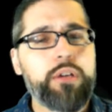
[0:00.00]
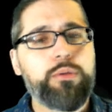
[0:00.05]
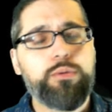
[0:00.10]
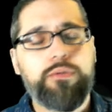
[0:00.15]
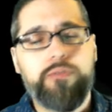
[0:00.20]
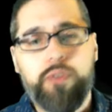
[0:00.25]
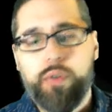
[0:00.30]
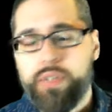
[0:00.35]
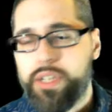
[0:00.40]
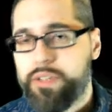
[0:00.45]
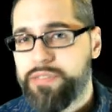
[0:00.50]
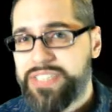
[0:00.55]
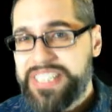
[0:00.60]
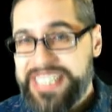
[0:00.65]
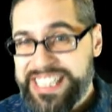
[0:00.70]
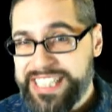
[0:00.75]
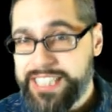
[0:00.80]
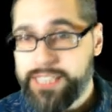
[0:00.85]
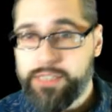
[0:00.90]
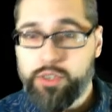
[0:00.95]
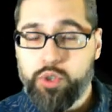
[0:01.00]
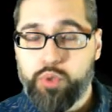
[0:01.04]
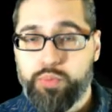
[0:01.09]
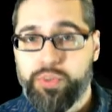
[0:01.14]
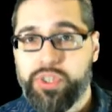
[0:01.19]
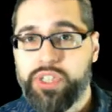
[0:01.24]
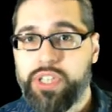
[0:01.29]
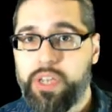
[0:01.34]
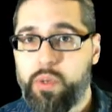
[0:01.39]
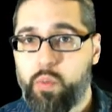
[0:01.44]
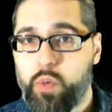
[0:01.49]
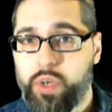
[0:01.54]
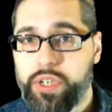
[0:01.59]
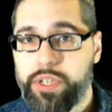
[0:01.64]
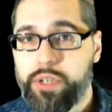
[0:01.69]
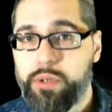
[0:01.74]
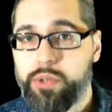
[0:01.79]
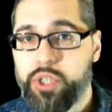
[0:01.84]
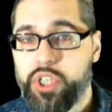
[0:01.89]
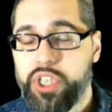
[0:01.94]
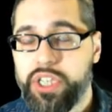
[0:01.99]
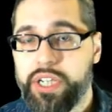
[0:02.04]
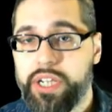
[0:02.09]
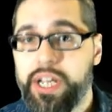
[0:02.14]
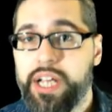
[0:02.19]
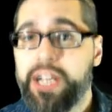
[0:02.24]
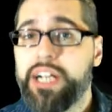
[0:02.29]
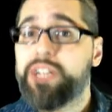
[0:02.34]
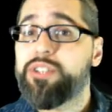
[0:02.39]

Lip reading: We've only ever seen Super Saiyan 1 Gogeta.